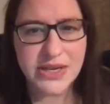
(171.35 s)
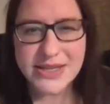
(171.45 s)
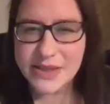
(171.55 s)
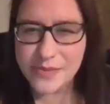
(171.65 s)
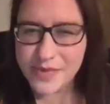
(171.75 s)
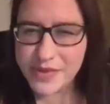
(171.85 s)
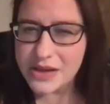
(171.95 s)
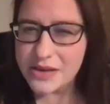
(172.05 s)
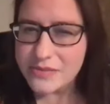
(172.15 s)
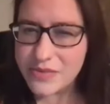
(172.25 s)
Something
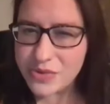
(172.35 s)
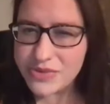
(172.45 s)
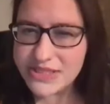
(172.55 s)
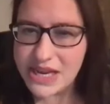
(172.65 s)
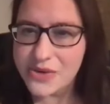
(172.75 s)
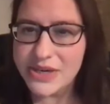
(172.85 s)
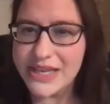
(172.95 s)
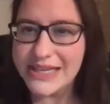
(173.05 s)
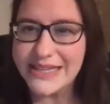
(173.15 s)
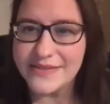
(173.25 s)
momentarily
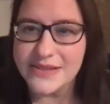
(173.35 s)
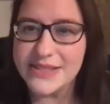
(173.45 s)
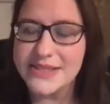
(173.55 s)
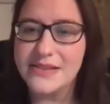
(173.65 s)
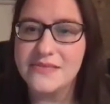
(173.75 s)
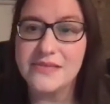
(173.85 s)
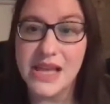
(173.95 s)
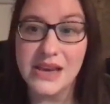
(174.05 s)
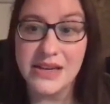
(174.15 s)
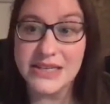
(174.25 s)
glints,
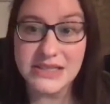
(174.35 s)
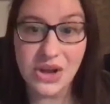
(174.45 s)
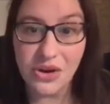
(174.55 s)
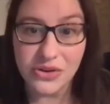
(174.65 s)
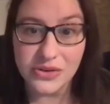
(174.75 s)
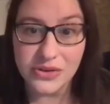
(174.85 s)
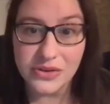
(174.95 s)
then is gone.